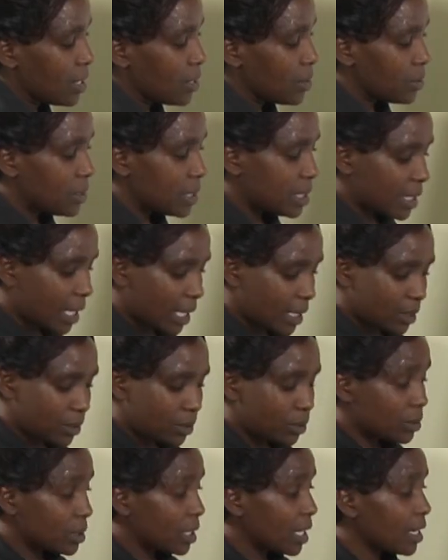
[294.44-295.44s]
you decide
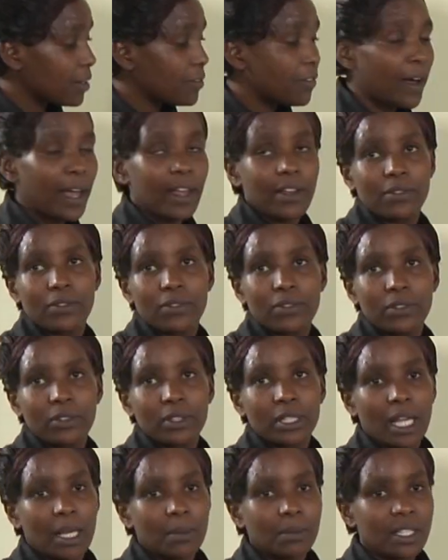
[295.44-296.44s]
to take
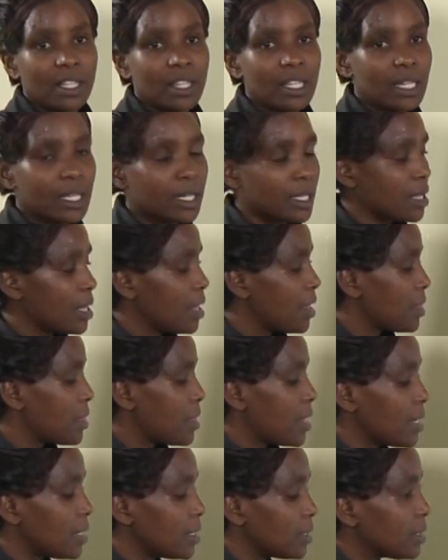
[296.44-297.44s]
5 times 3,
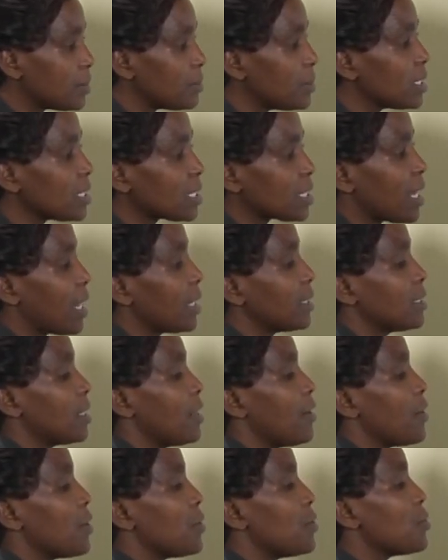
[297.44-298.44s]
then it means that
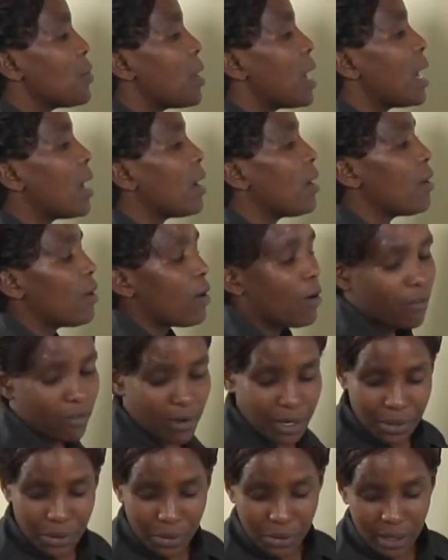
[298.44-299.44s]
you are
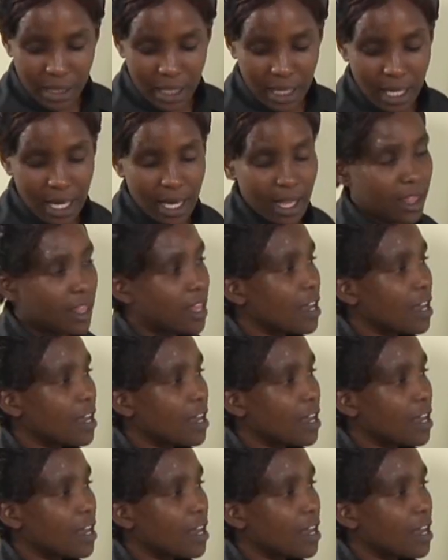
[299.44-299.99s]
overdosing and